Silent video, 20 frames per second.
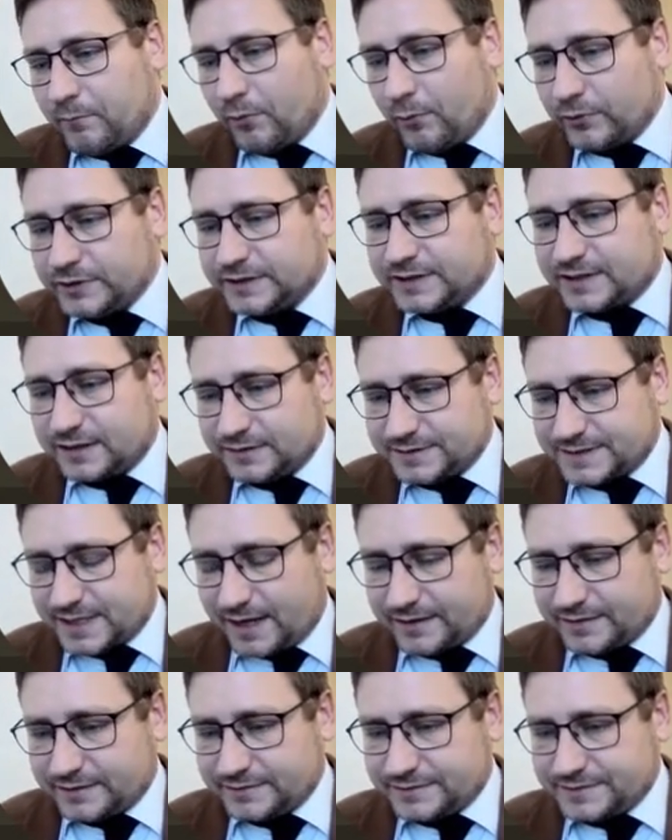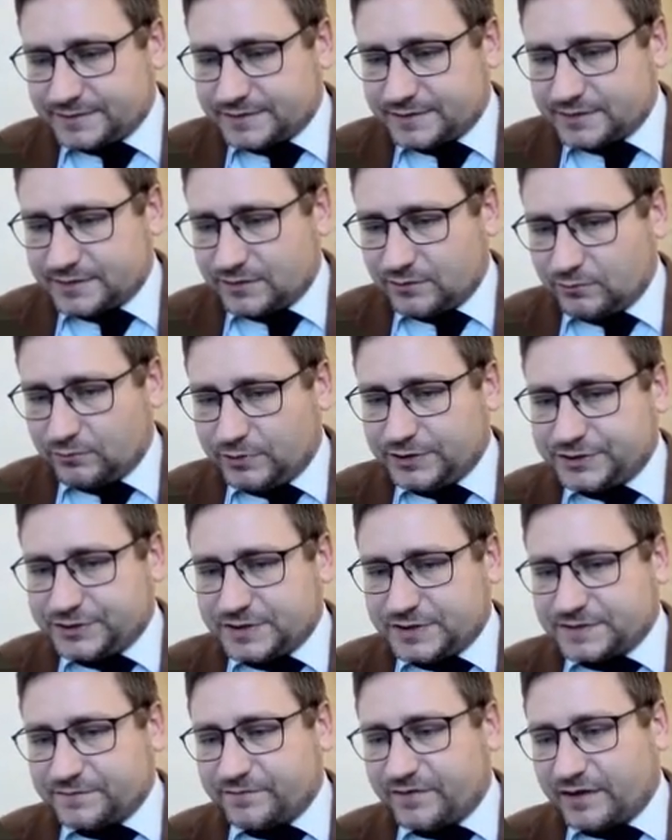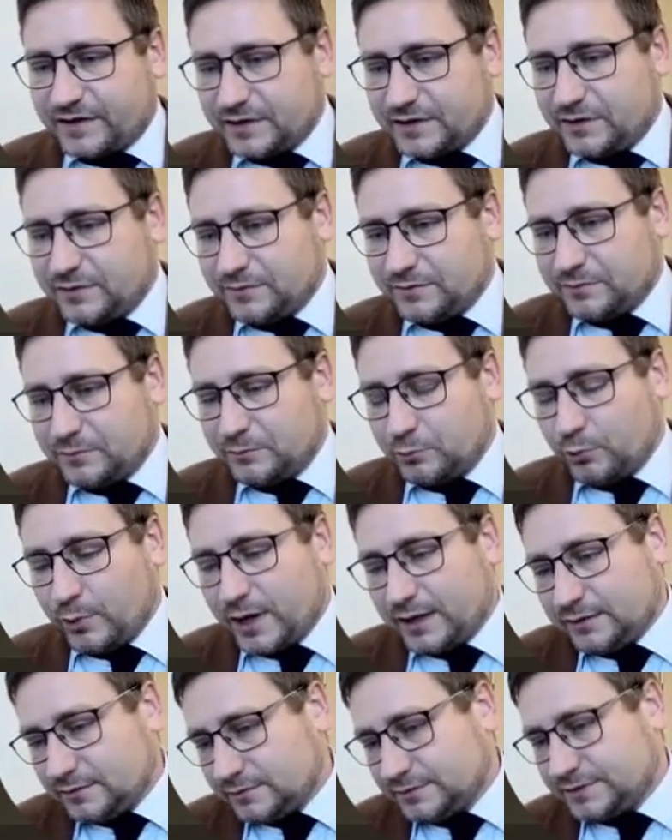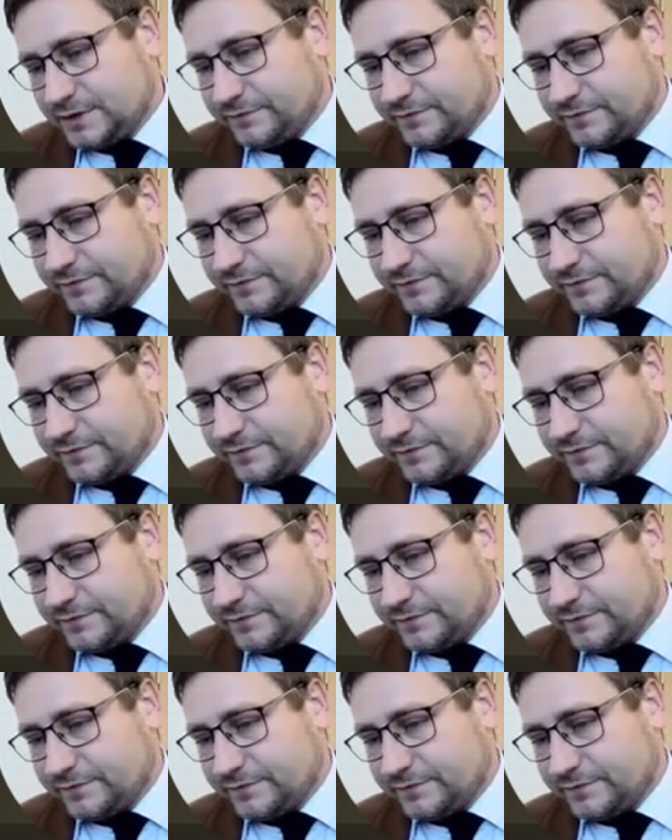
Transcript: political science, which is very well